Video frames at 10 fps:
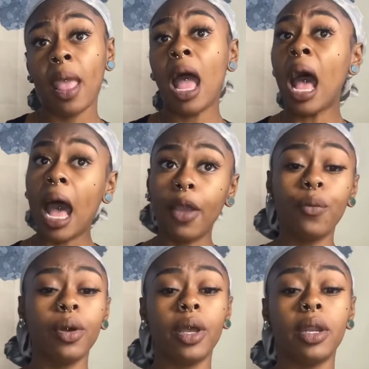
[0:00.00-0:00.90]
I
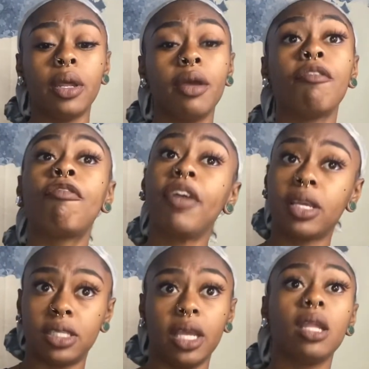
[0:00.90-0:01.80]
would
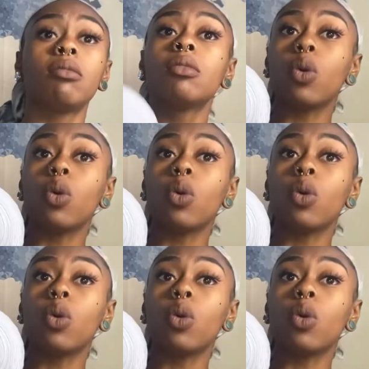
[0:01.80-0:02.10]
fix it